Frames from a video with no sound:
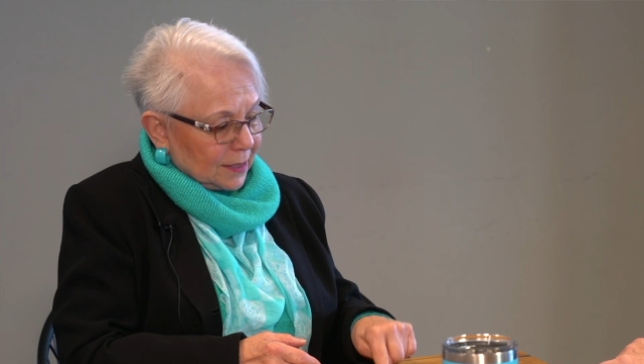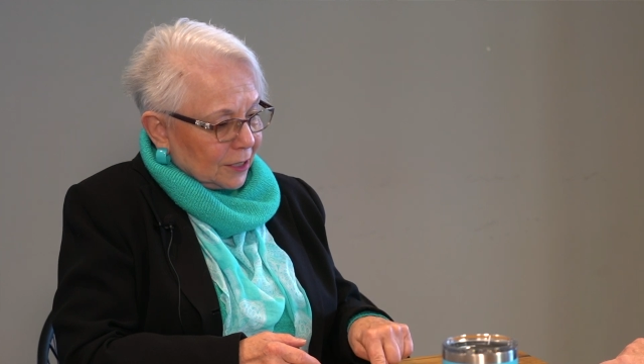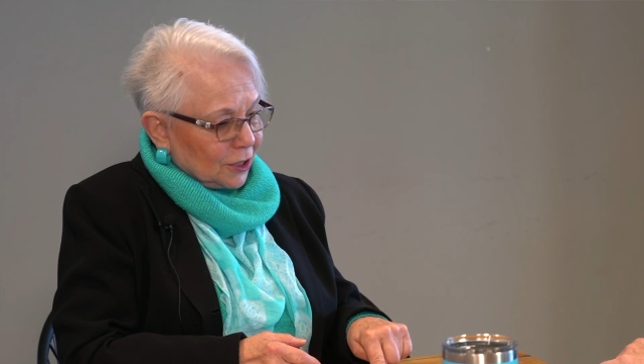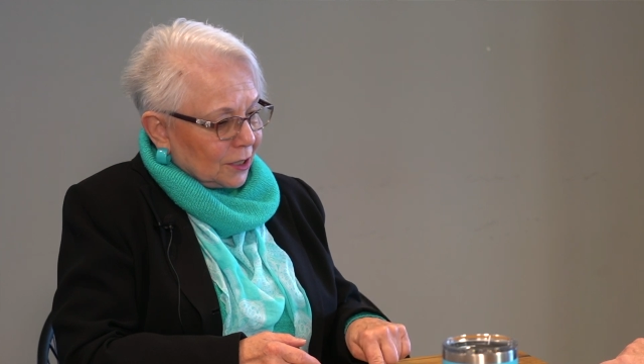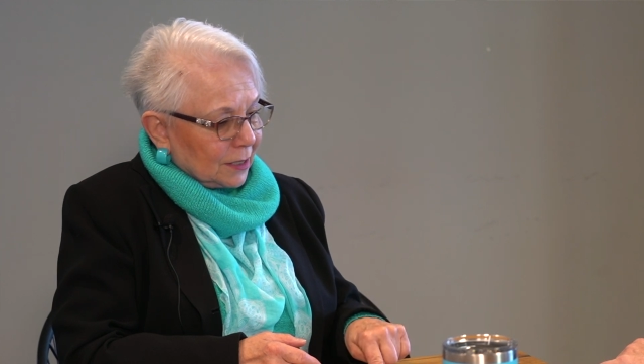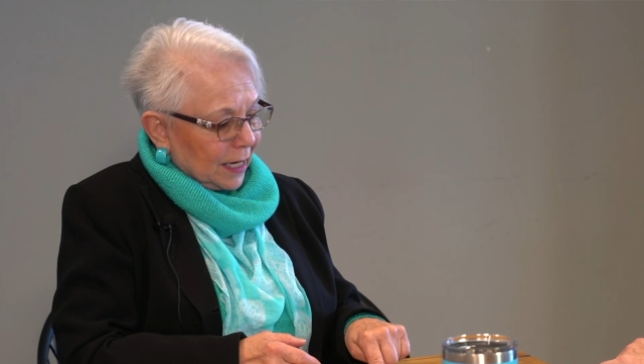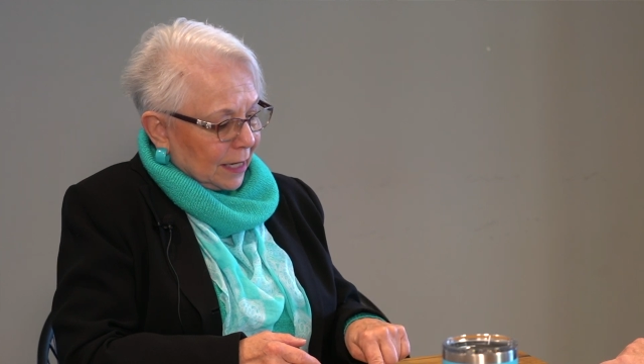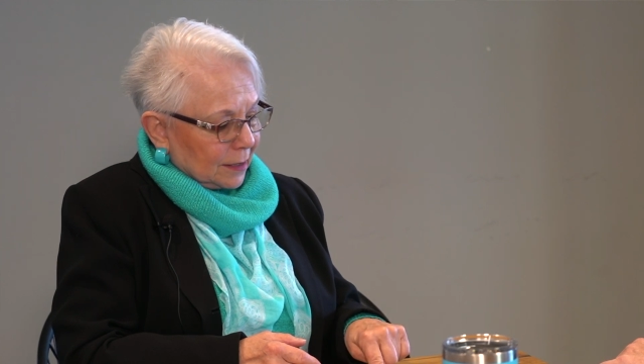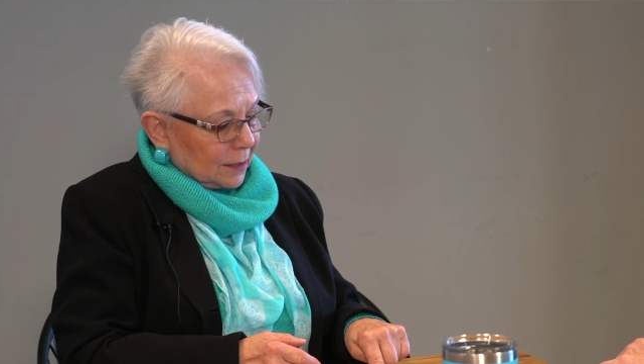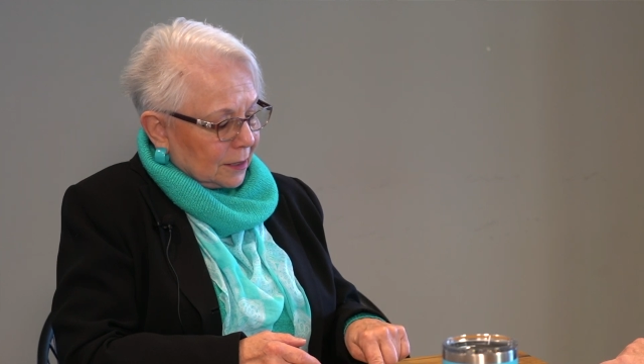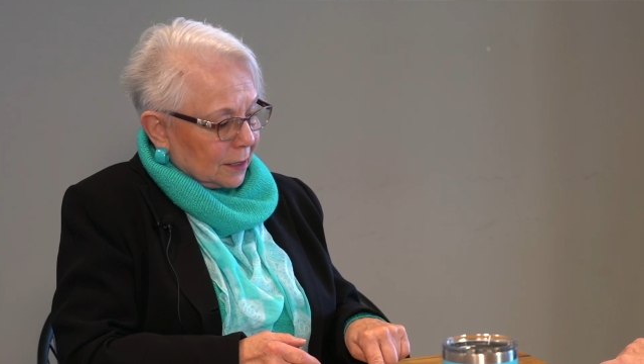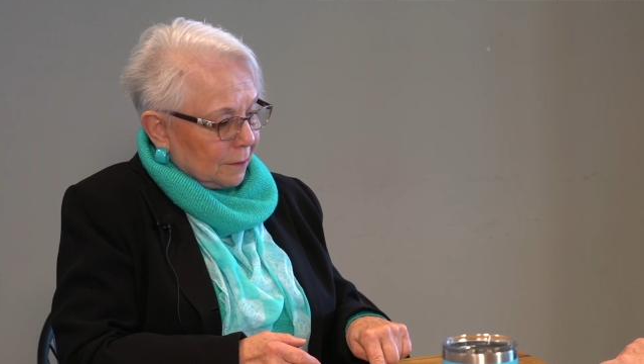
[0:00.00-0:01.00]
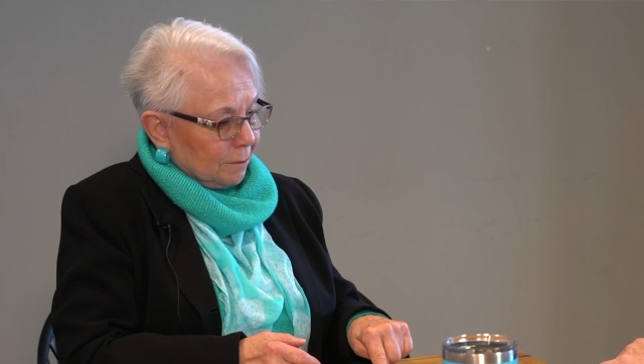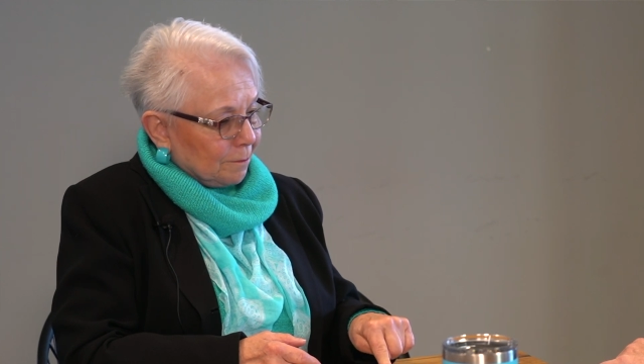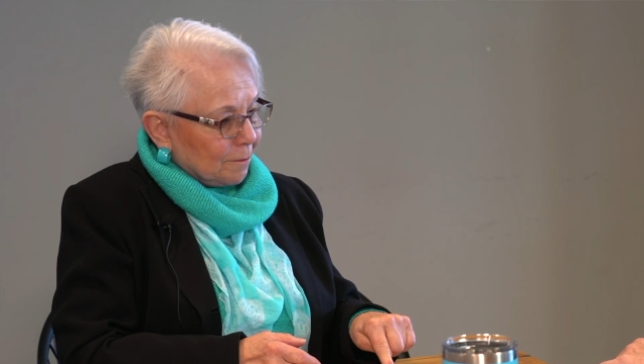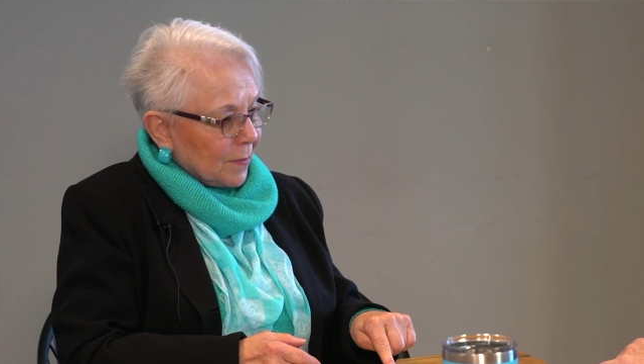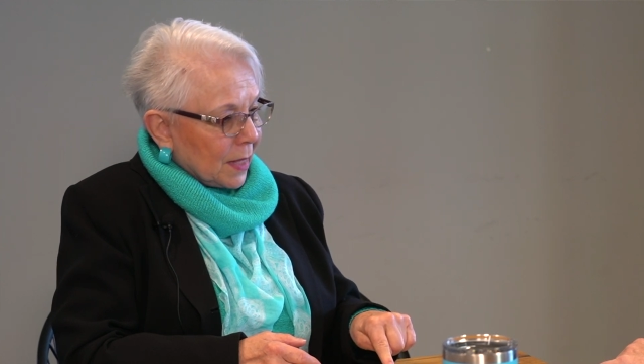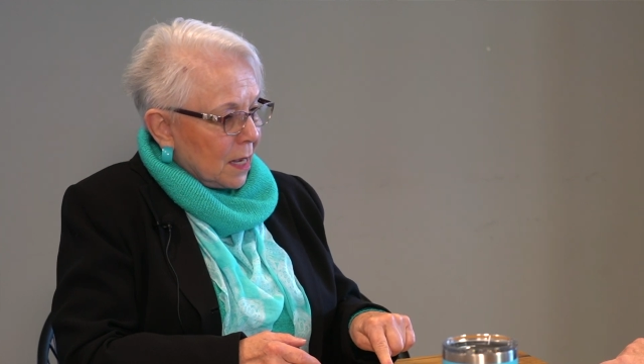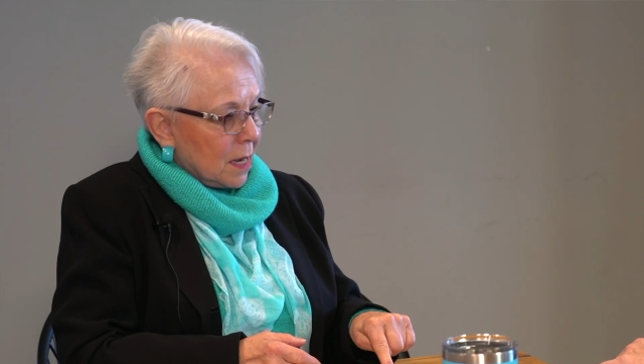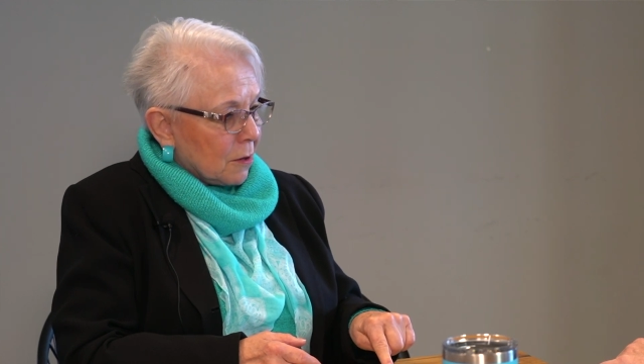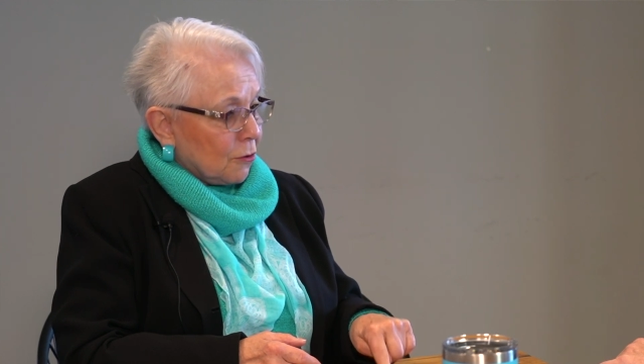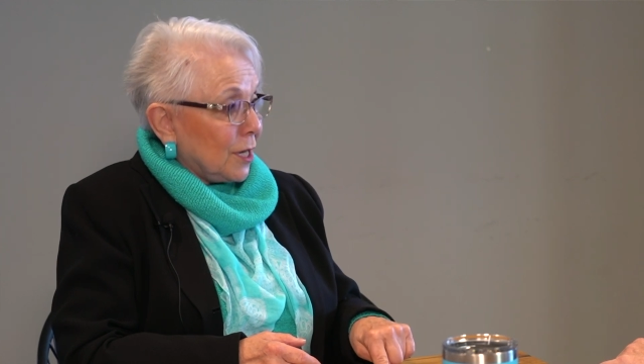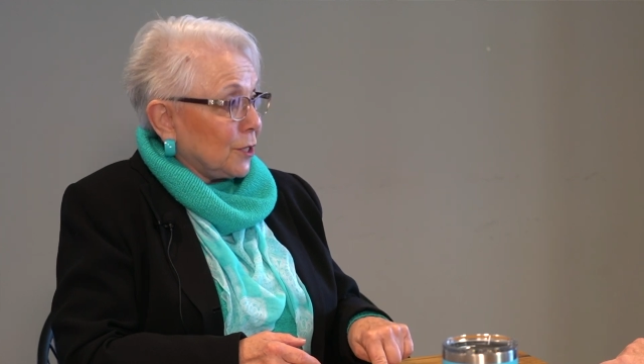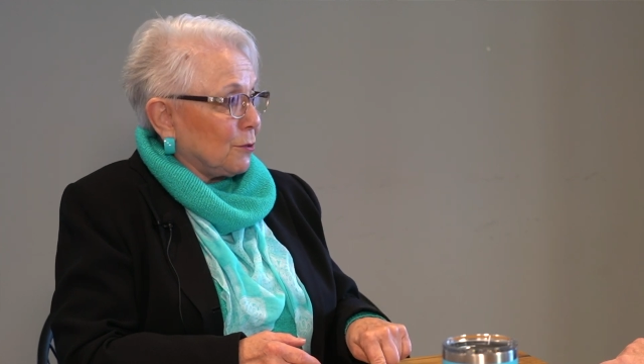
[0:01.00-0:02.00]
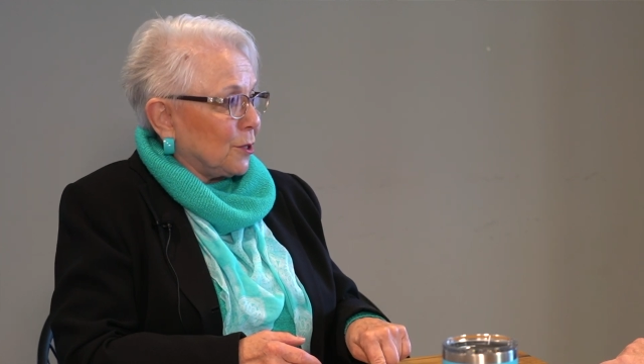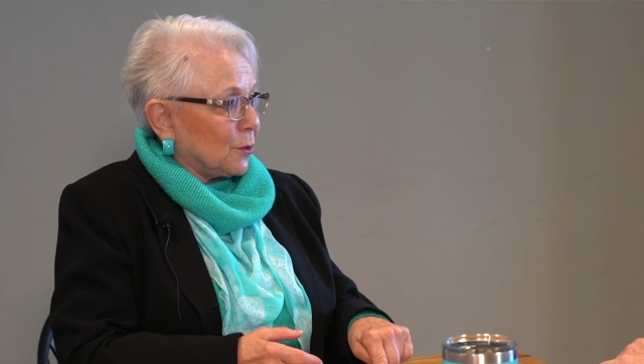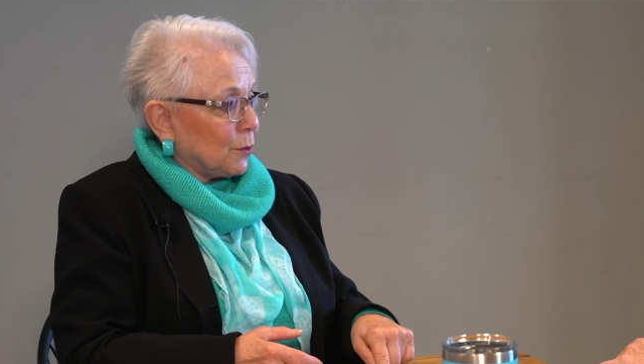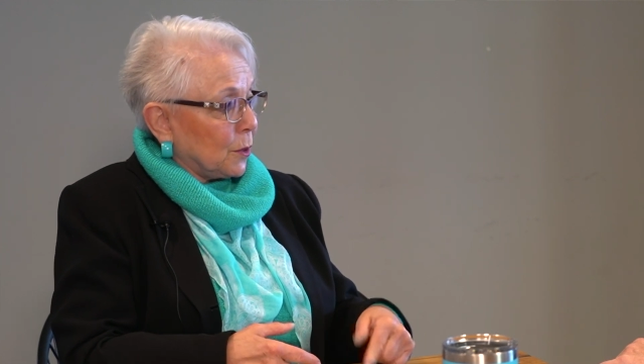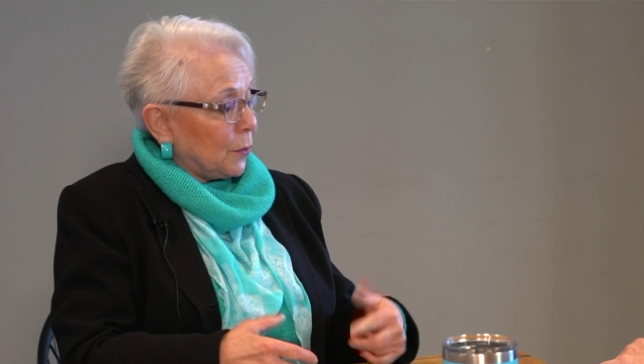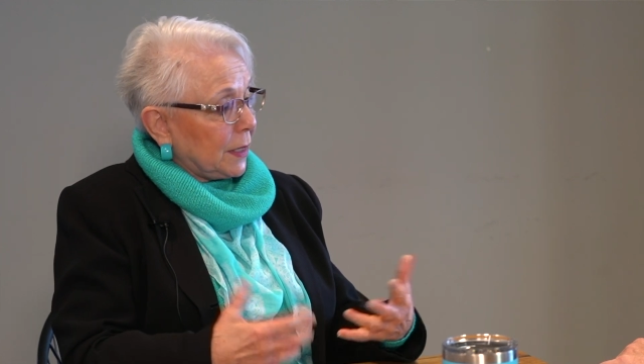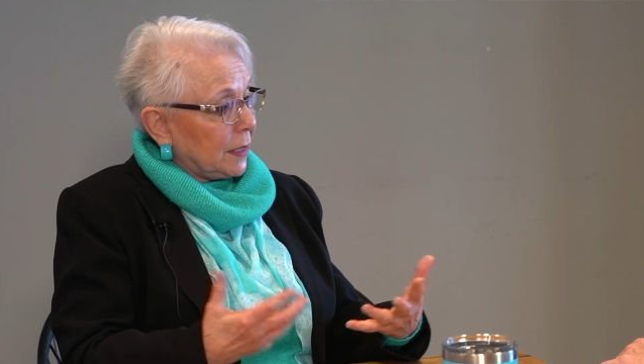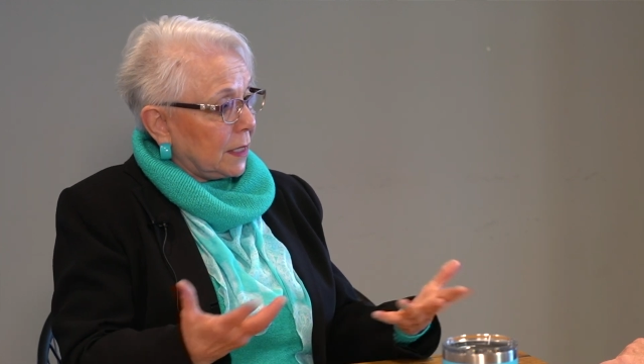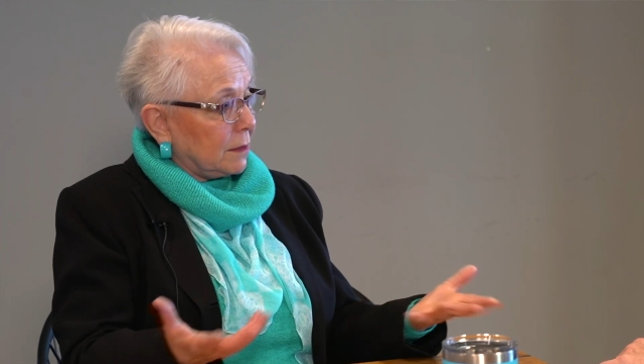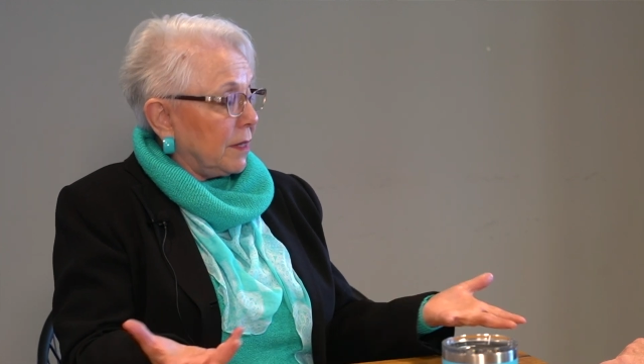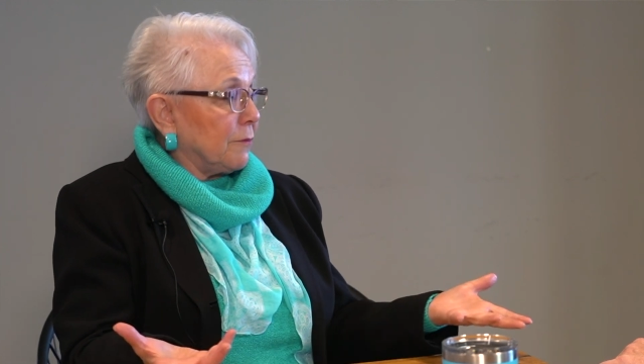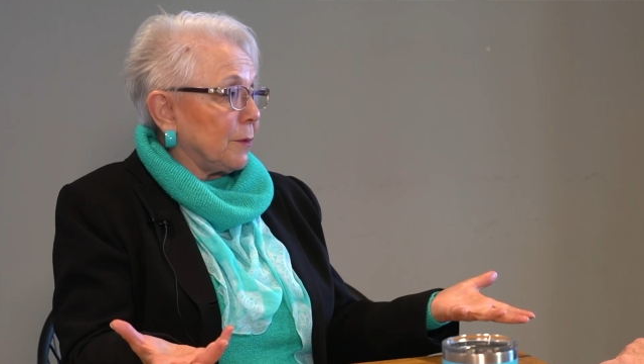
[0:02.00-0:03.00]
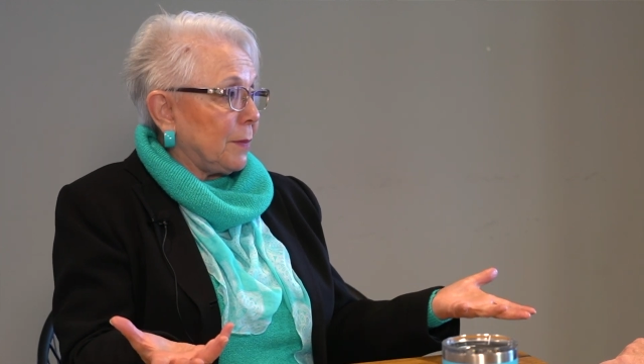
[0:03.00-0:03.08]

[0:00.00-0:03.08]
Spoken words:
session at Crossroads where we did